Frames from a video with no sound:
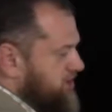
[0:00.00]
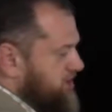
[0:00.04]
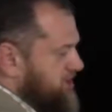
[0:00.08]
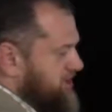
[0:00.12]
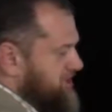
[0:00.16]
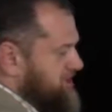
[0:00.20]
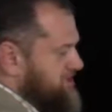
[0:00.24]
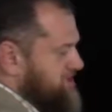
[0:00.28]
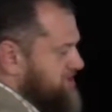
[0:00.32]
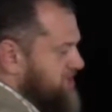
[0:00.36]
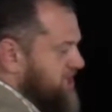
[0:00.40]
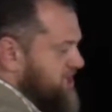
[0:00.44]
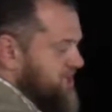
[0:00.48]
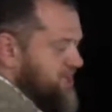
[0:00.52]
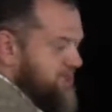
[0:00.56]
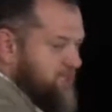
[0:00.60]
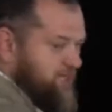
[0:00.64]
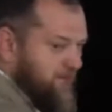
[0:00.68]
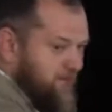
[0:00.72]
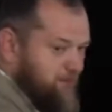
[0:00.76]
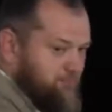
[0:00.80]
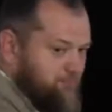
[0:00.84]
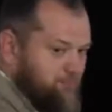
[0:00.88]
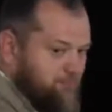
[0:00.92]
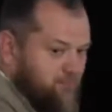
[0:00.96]
is
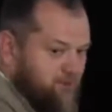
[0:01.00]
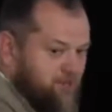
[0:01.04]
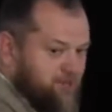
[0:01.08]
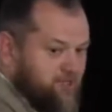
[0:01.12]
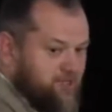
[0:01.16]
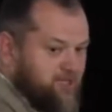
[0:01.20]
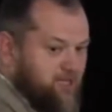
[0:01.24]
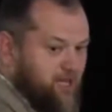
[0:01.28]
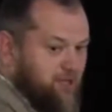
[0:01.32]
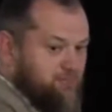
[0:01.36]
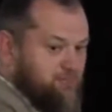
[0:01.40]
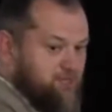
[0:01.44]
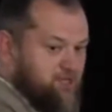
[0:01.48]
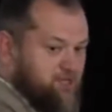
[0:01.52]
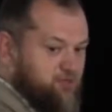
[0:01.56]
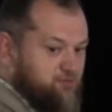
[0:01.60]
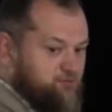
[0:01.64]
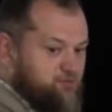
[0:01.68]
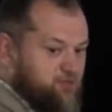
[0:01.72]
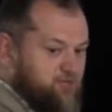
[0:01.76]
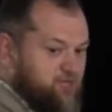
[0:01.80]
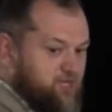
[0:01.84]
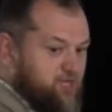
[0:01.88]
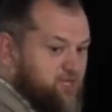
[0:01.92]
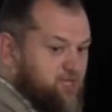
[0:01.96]
coming
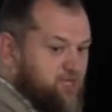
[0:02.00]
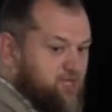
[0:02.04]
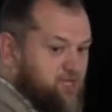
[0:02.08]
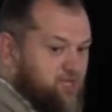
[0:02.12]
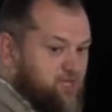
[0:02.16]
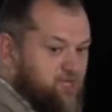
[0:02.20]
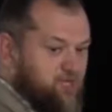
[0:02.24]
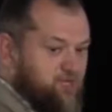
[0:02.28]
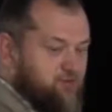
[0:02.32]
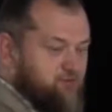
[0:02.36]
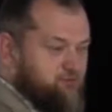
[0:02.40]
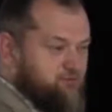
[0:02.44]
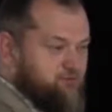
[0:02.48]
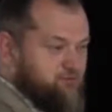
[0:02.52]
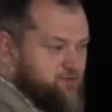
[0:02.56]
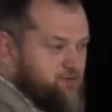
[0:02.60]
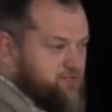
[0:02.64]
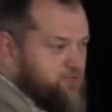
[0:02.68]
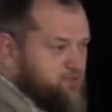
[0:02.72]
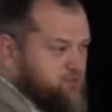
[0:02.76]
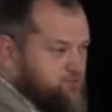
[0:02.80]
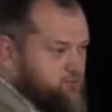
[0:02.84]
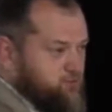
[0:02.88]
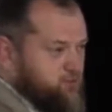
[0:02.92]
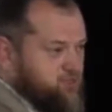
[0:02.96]
with
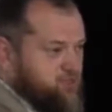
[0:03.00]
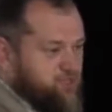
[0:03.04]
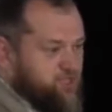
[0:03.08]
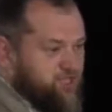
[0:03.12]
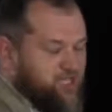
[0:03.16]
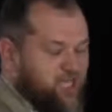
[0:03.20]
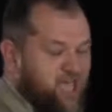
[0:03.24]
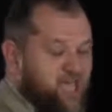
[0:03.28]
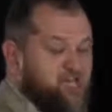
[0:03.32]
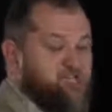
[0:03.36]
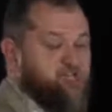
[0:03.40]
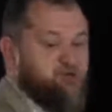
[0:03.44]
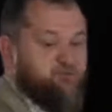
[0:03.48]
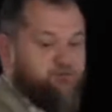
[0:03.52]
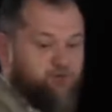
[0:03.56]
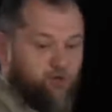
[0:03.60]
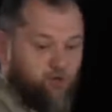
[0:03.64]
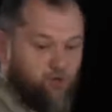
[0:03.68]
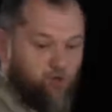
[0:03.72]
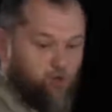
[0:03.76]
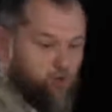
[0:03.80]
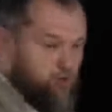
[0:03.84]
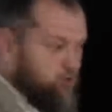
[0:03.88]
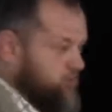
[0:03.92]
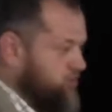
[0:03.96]
the cash
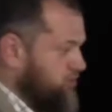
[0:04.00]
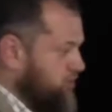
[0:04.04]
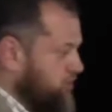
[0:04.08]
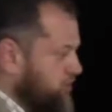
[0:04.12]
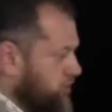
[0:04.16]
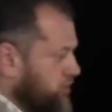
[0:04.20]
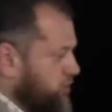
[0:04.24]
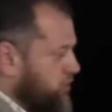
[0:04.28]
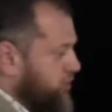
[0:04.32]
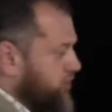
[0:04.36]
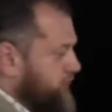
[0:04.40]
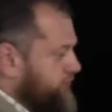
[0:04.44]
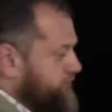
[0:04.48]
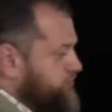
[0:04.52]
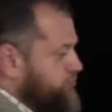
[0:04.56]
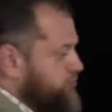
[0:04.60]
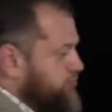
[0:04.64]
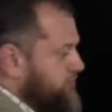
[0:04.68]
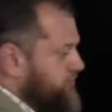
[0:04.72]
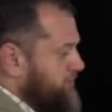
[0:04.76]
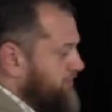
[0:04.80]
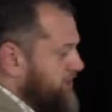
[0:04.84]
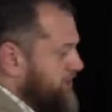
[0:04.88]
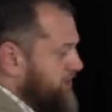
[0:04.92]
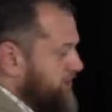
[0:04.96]
flow of
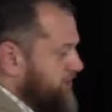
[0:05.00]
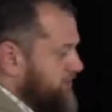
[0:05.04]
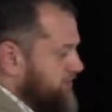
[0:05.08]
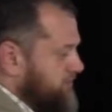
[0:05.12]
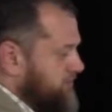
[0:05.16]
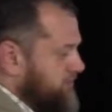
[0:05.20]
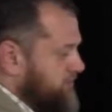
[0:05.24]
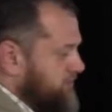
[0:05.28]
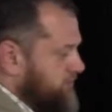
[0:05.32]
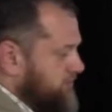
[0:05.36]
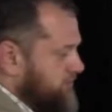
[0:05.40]
2 billion.